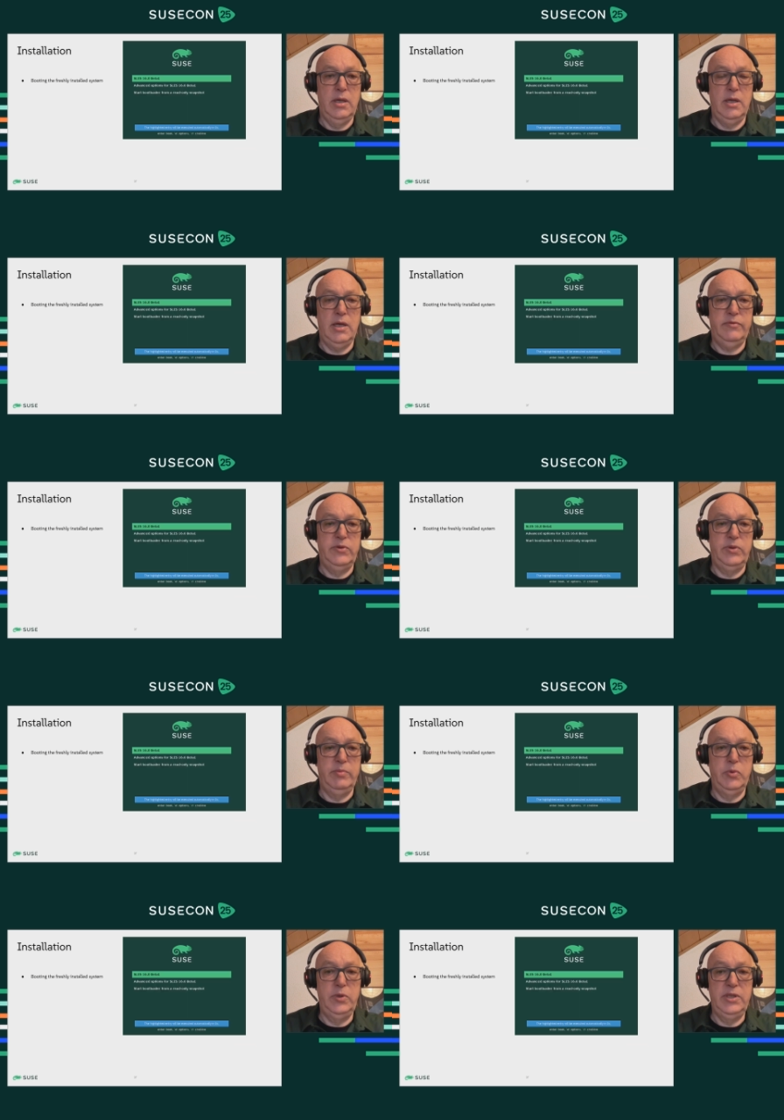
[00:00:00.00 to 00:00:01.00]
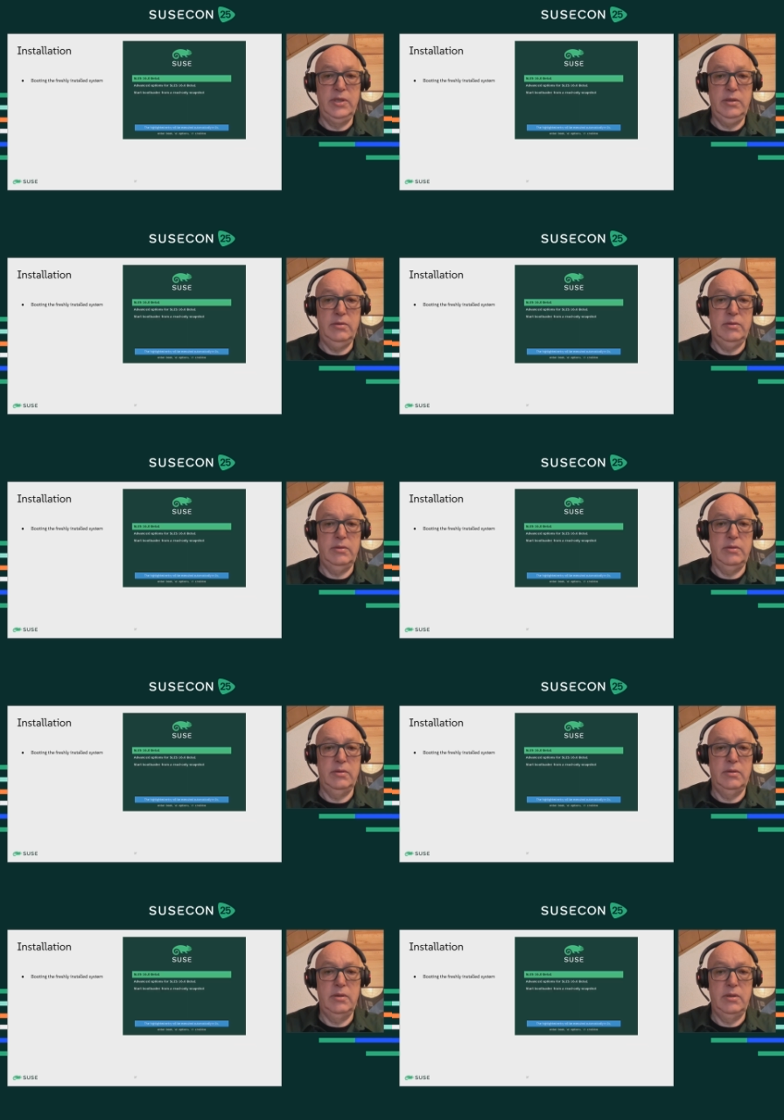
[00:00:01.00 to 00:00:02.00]
After rebooting,
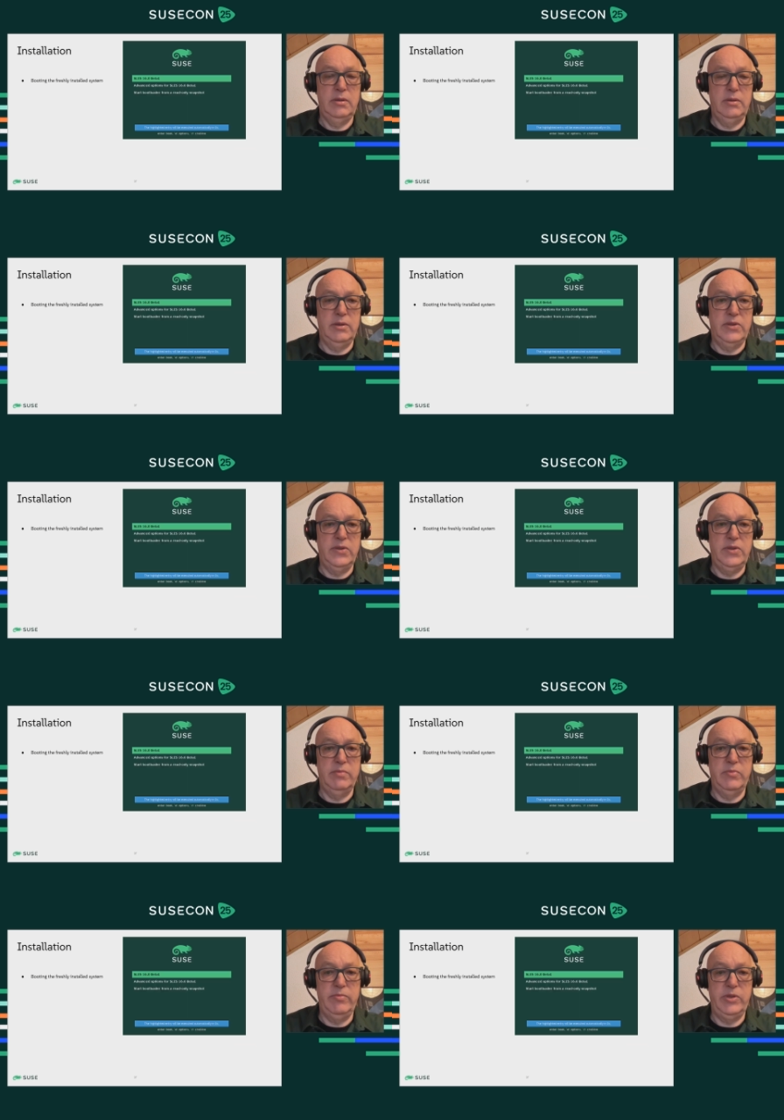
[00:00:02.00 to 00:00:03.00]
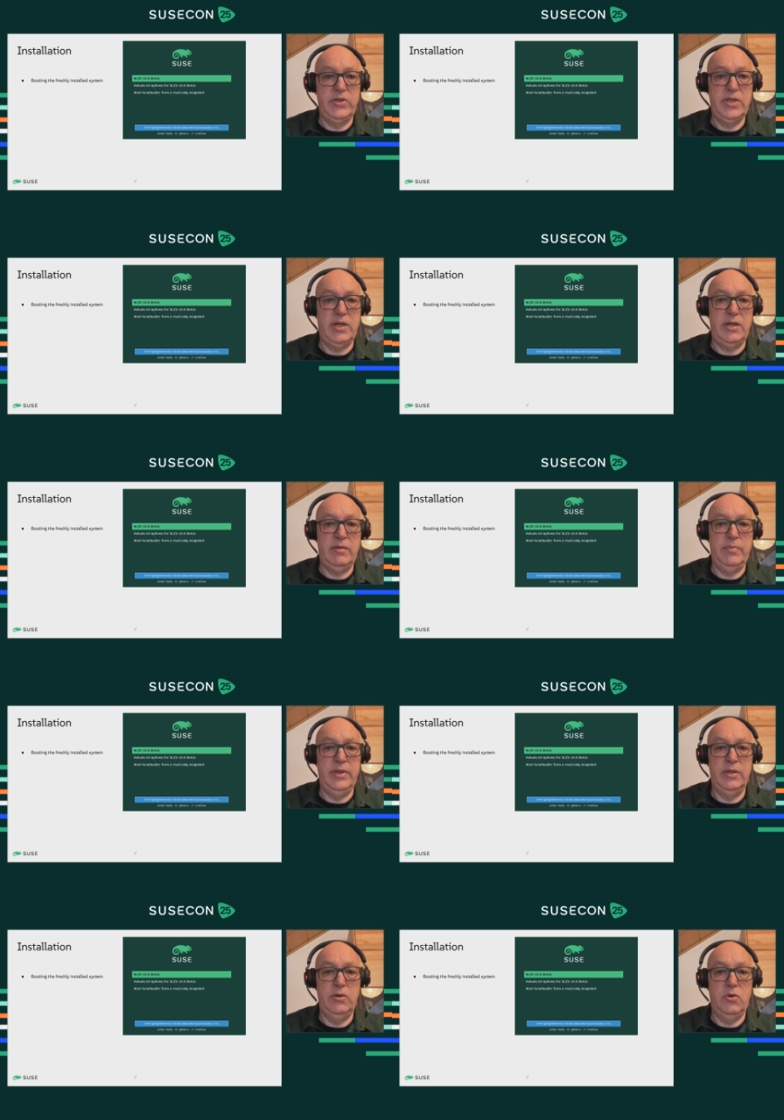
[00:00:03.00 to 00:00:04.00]
the system will start up
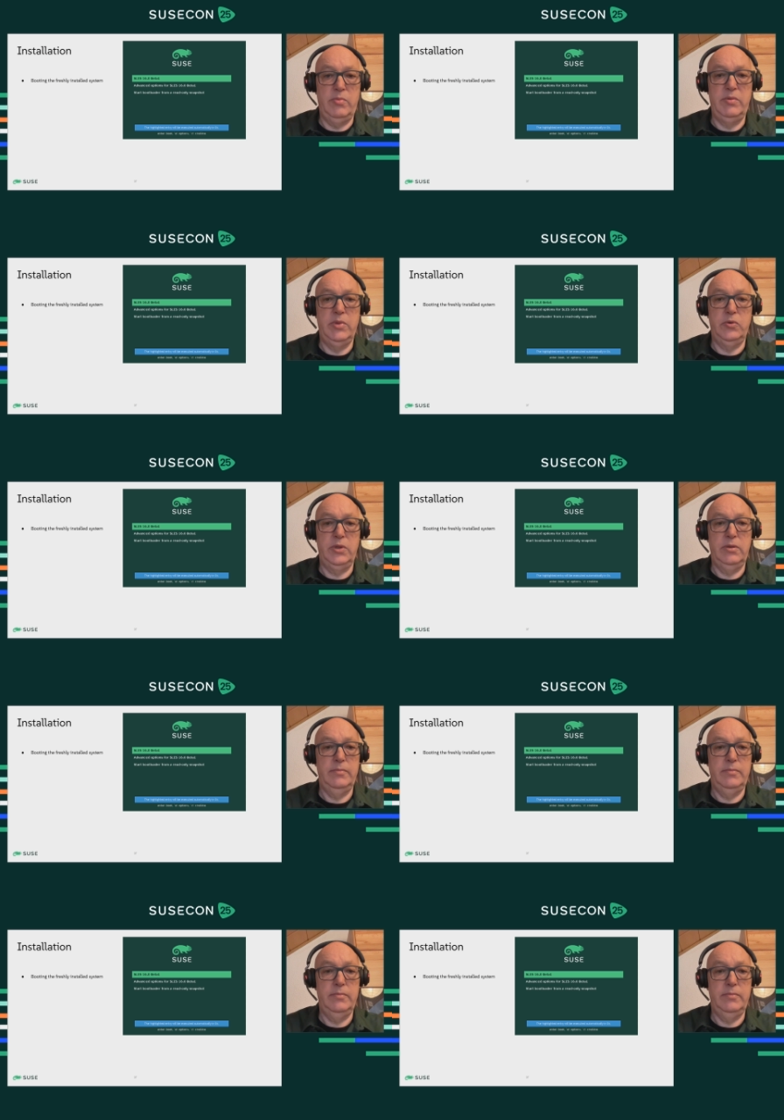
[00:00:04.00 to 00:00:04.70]
in a normal mode.